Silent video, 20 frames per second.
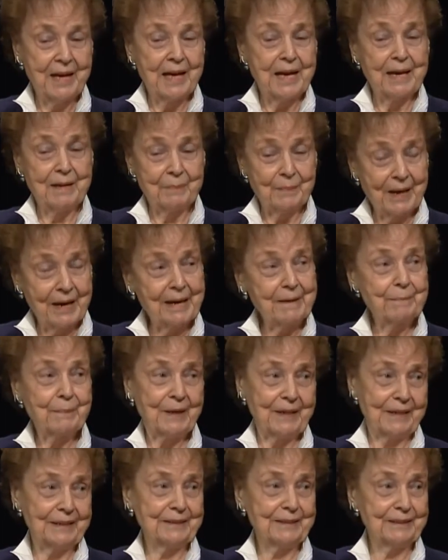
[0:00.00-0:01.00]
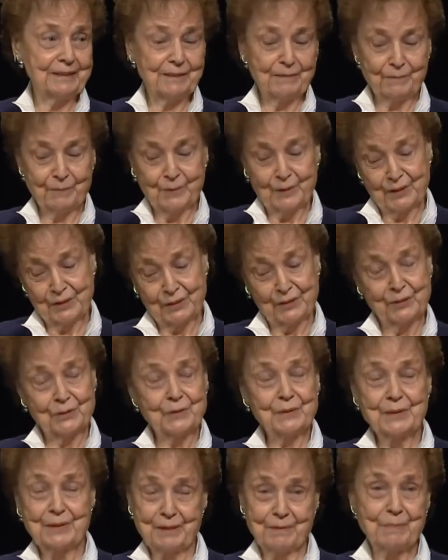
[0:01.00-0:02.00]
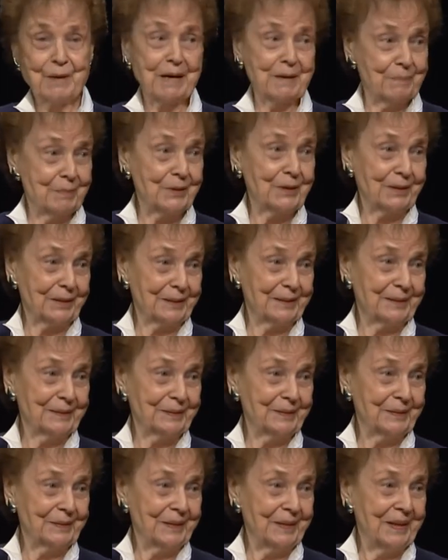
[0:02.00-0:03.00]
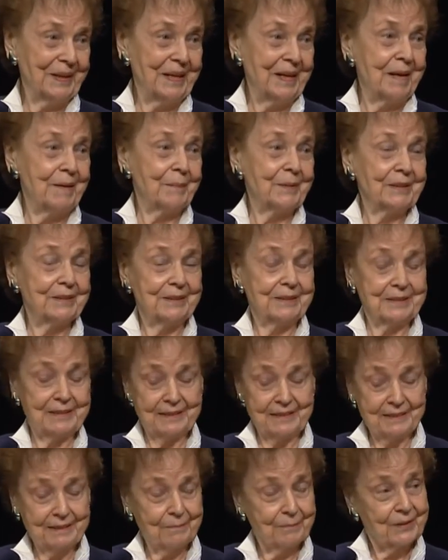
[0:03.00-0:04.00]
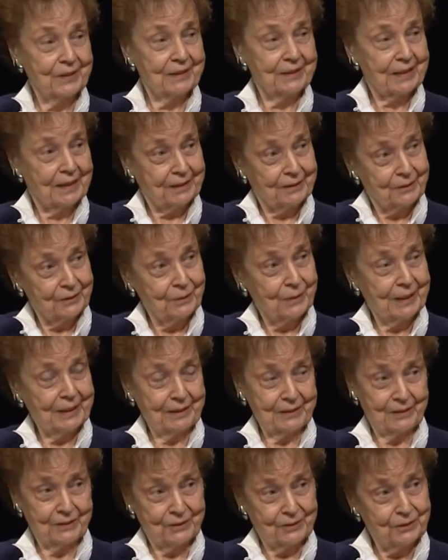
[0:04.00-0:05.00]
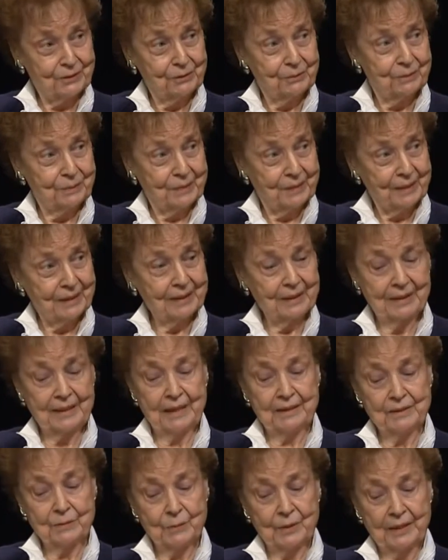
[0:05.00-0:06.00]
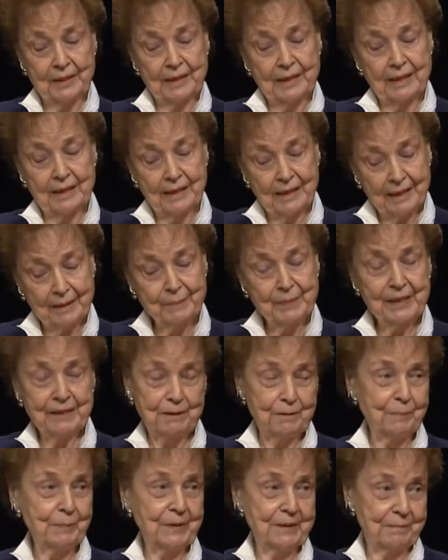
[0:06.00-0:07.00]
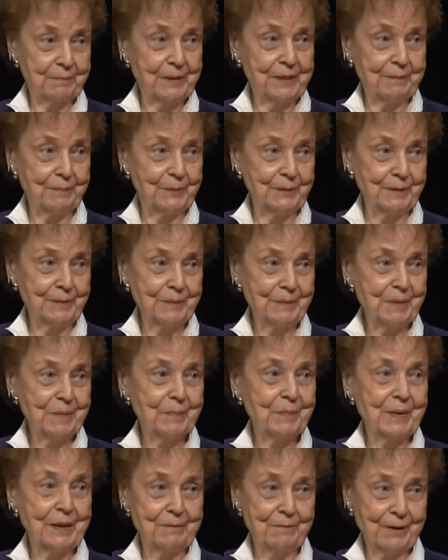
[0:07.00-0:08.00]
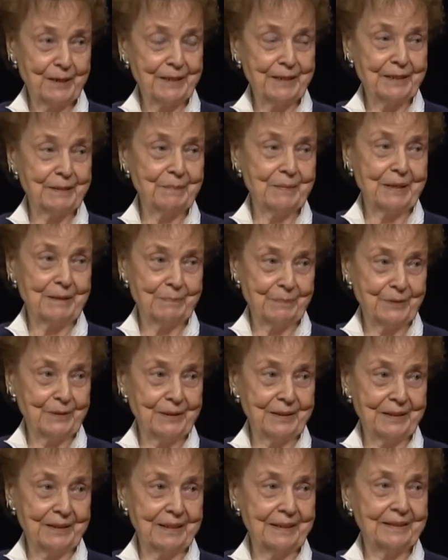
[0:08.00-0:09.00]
And my positive pursuit is my book, because it's something that I knew how to do, and that's why I'm helping people by writing my book.